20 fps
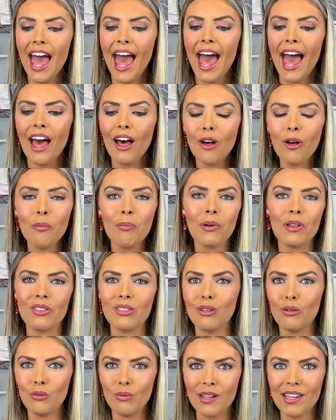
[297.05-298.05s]
help
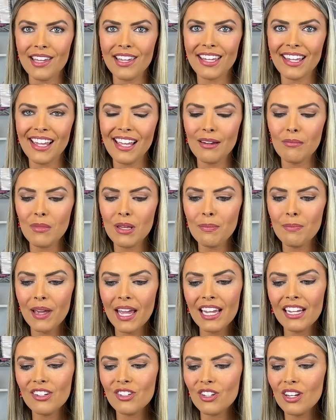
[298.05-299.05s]
the weak, and be
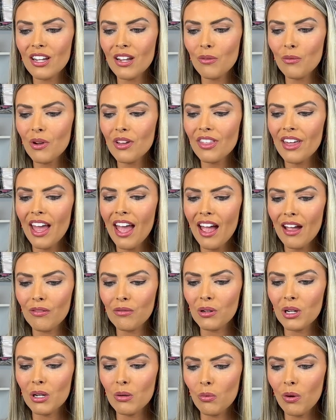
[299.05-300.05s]
patient with
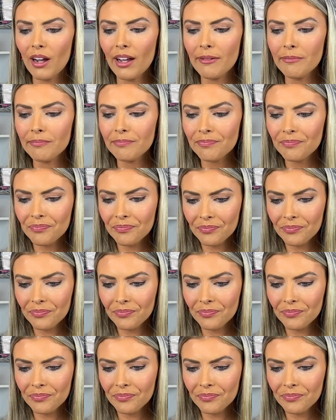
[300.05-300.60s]
everyone.